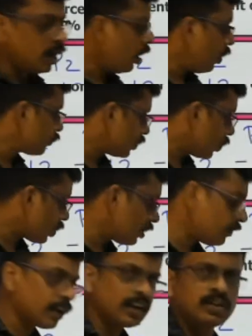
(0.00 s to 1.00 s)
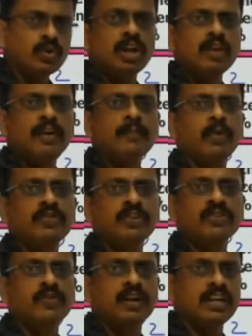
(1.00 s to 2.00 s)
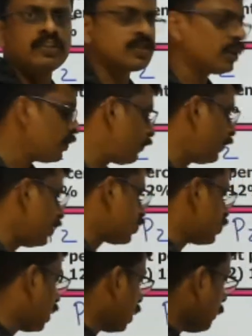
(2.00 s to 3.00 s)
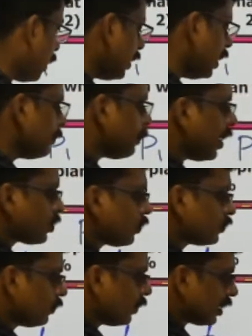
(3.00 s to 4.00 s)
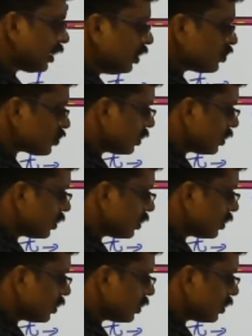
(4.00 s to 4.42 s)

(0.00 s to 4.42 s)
Of the total work, 21.6 work is finished. The remaining part of the work is,